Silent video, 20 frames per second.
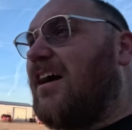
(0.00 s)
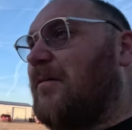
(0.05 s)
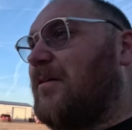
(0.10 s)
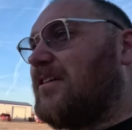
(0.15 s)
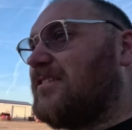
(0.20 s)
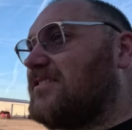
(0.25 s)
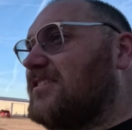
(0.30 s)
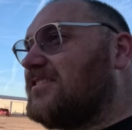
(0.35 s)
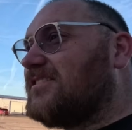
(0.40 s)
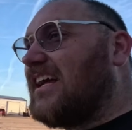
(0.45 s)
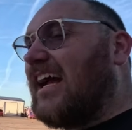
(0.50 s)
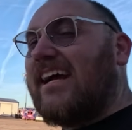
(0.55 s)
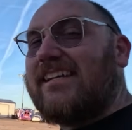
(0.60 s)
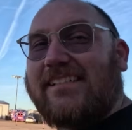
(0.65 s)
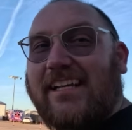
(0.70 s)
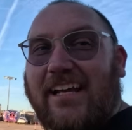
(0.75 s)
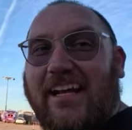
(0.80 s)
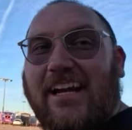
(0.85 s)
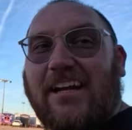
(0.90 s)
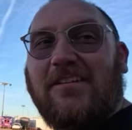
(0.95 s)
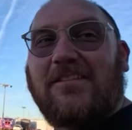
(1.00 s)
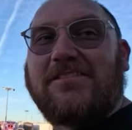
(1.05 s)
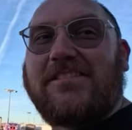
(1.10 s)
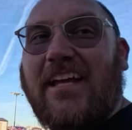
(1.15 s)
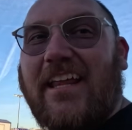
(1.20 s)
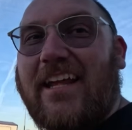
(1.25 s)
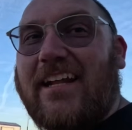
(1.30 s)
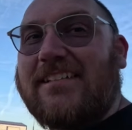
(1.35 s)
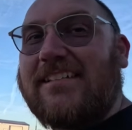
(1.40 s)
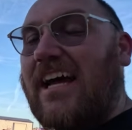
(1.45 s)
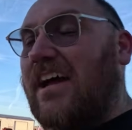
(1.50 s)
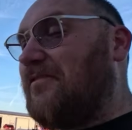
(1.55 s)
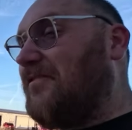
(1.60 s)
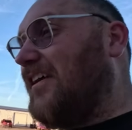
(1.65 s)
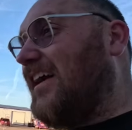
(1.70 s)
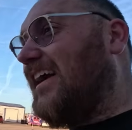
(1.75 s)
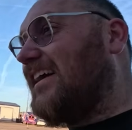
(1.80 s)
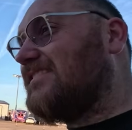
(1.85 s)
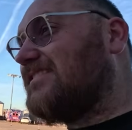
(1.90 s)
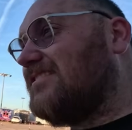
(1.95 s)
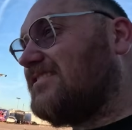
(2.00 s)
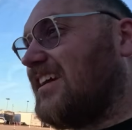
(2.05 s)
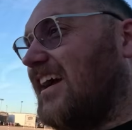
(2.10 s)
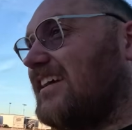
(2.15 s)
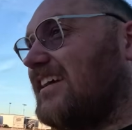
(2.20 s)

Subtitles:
mean, there's guys out here who'll say that it's not fast. There's